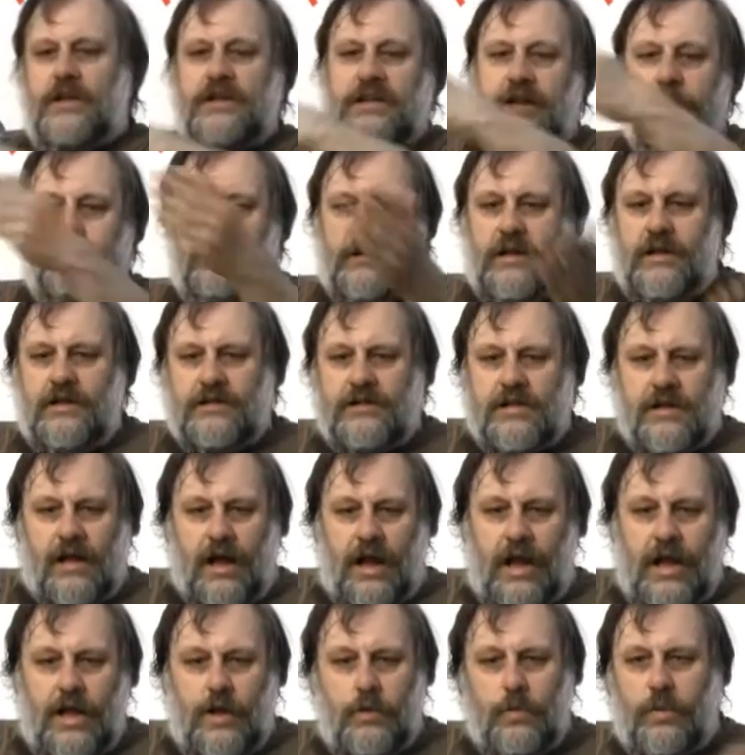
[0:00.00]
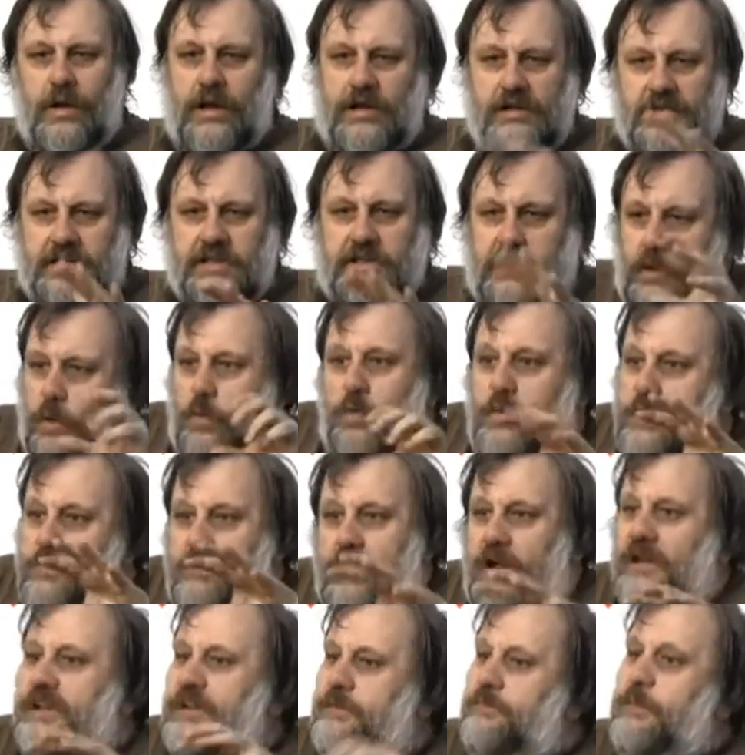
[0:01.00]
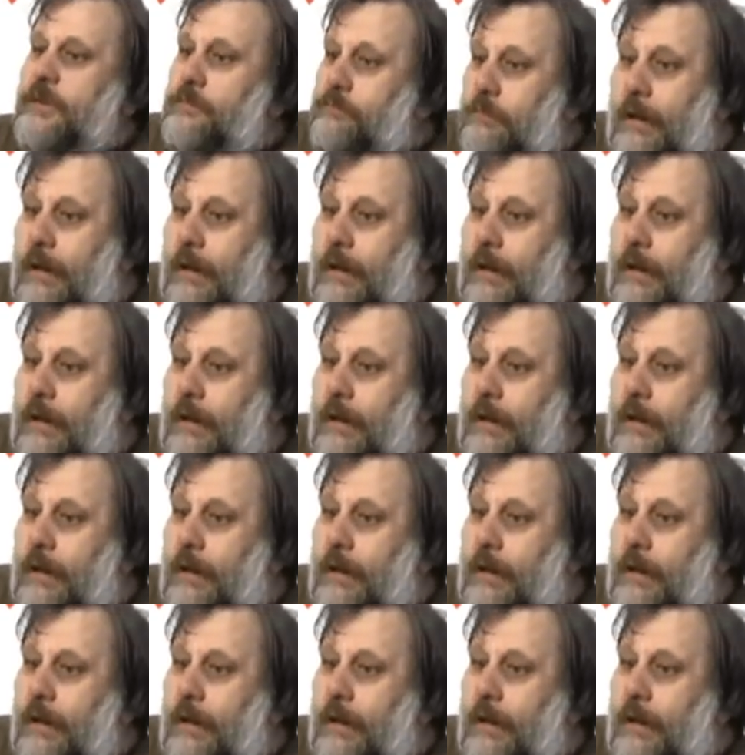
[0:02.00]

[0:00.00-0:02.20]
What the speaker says: he built highways, so it must be